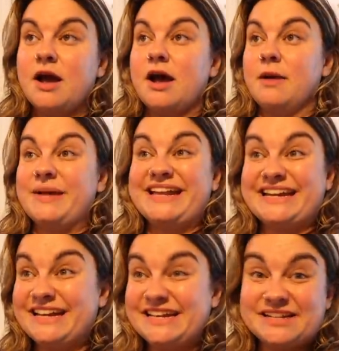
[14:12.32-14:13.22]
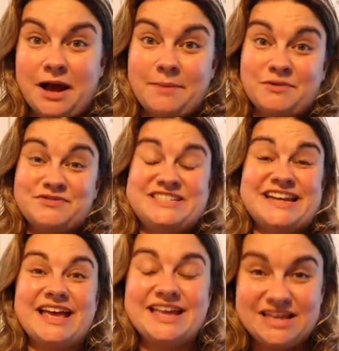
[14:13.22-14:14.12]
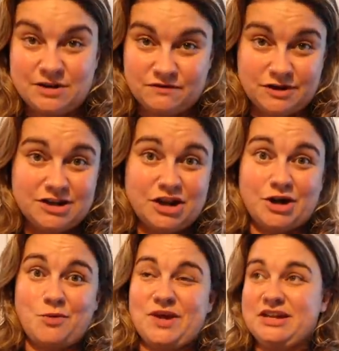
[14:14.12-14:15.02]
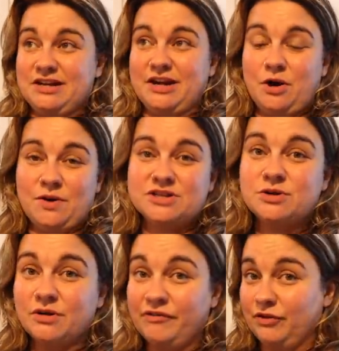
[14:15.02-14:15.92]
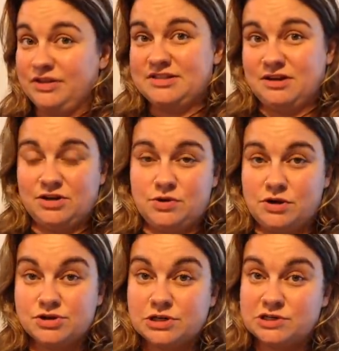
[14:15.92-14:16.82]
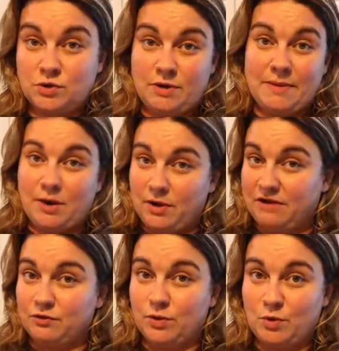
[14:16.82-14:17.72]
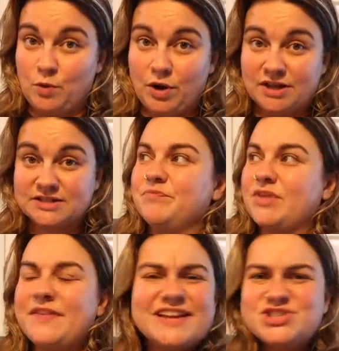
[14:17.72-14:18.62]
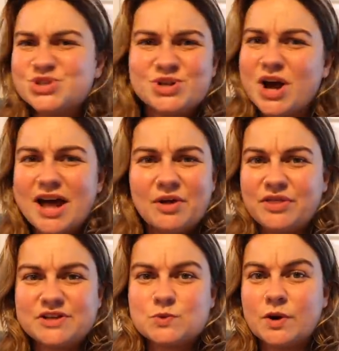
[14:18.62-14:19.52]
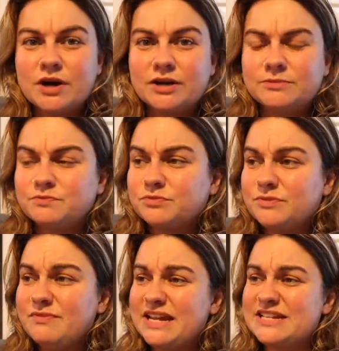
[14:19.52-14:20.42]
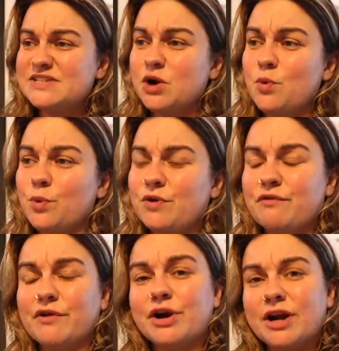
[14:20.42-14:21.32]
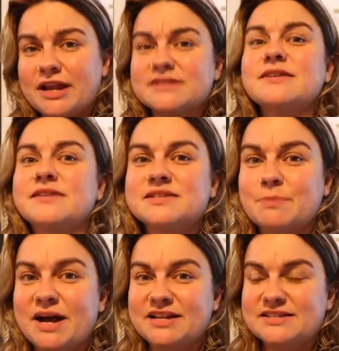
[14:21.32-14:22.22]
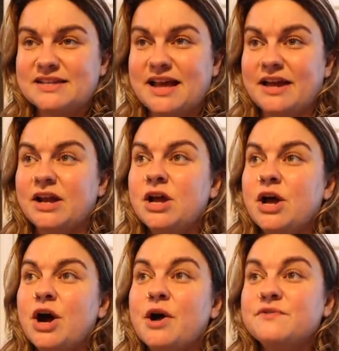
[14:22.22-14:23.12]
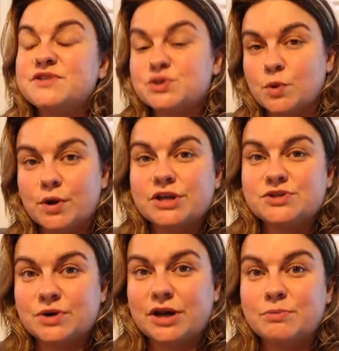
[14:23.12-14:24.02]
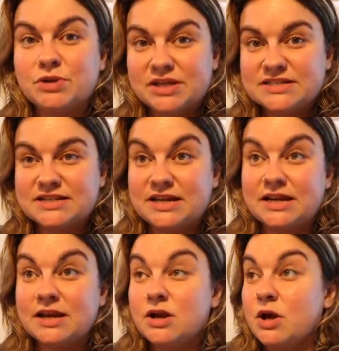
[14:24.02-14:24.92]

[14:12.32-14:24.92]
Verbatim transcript: um, at any time of day even you know we can go into a fully stocked grocery store and buy whatever we want and that's just not how things were and so reverting to this mindset of storing during plenty